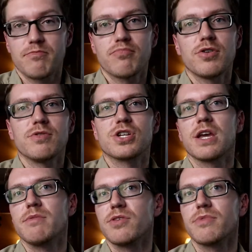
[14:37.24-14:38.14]
pretty much
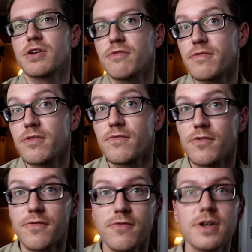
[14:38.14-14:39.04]
gave me the microphone
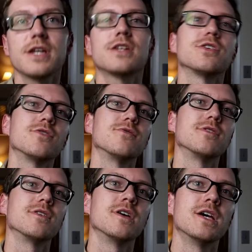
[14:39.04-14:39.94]
for free to
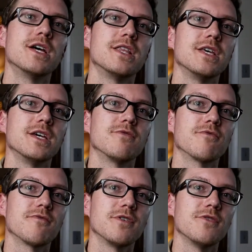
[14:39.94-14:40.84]
do the
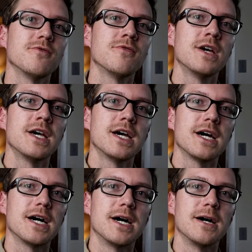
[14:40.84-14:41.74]
review.
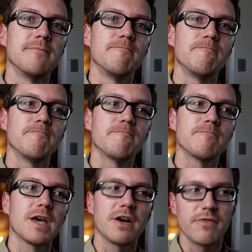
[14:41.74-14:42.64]

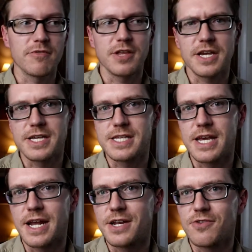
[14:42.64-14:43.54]
However, like I
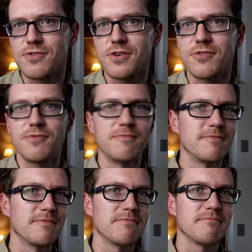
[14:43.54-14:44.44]
said, I don't know
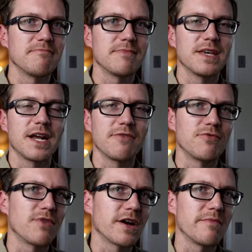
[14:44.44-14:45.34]
that I
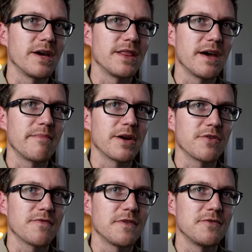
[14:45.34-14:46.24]
would recommend that
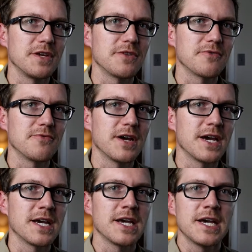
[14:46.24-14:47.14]
microphone either way.